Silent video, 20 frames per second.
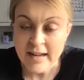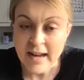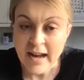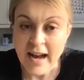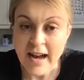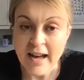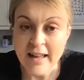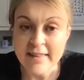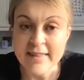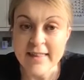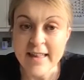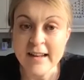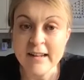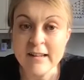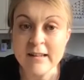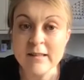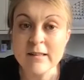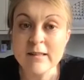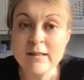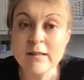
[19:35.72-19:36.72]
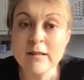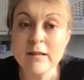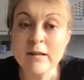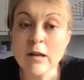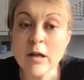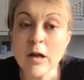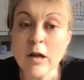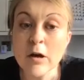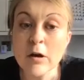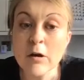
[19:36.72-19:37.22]
and then
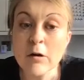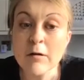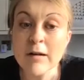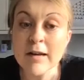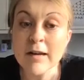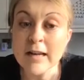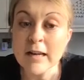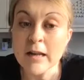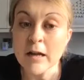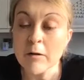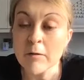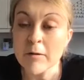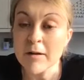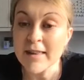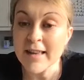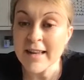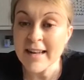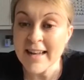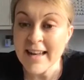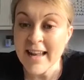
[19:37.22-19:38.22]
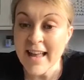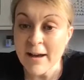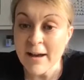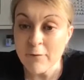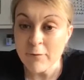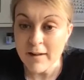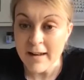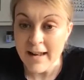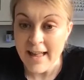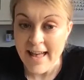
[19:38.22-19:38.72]
slowly lower the
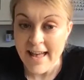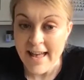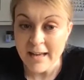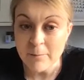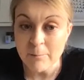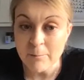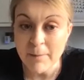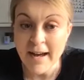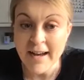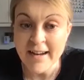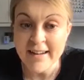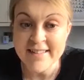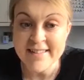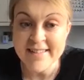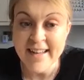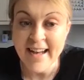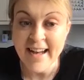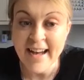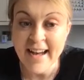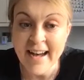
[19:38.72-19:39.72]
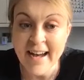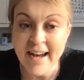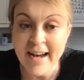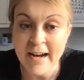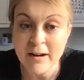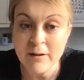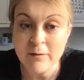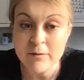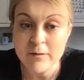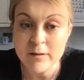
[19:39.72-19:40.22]
left leg back
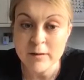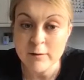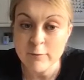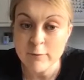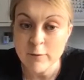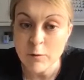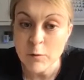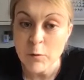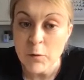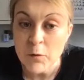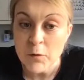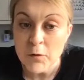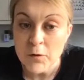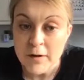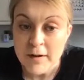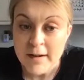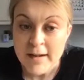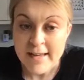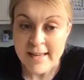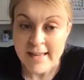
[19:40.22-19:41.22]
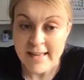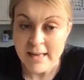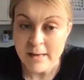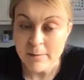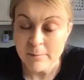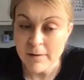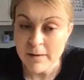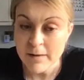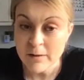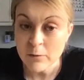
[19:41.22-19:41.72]
down to the floor,
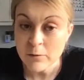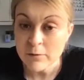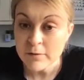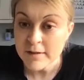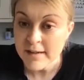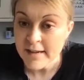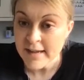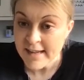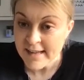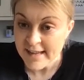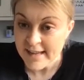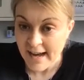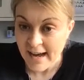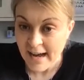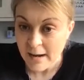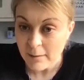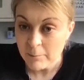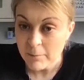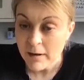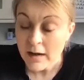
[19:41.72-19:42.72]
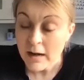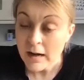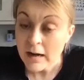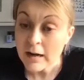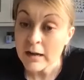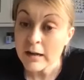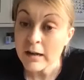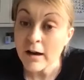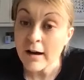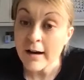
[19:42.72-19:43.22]
keeping your kneecap
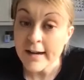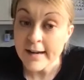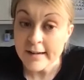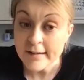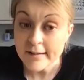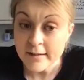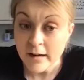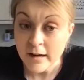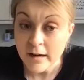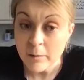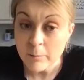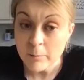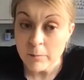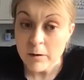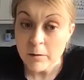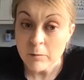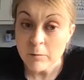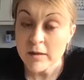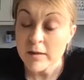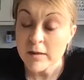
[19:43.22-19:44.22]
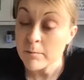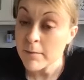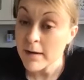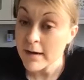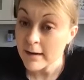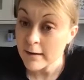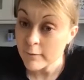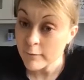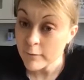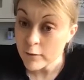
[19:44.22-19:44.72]
lined up with the
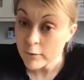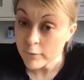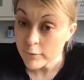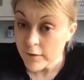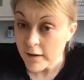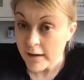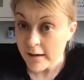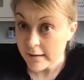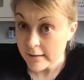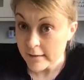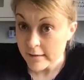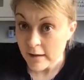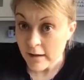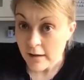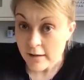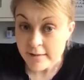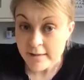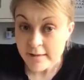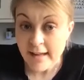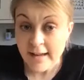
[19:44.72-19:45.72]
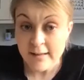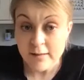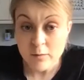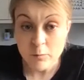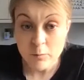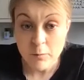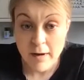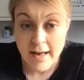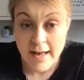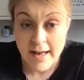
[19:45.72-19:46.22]
middle of your foot. So that's
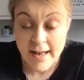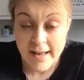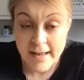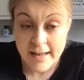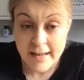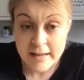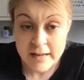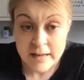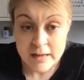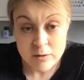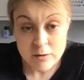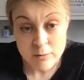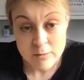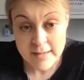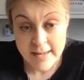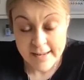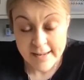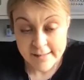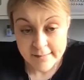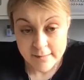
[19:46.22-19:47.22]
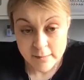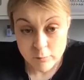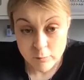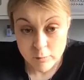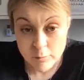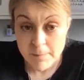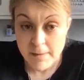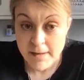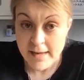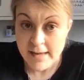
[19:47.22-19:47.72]
where your laces
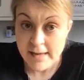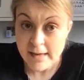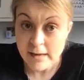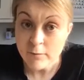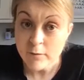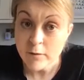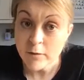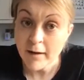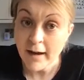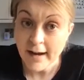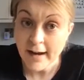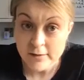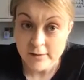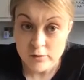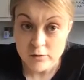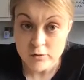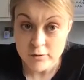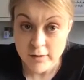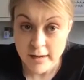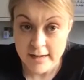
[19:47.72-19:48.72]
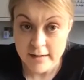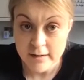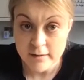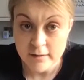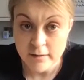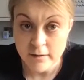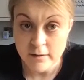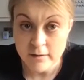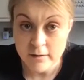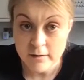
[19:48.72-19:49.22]
would be if you had your trainers
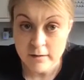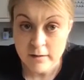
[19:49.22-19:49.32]
on.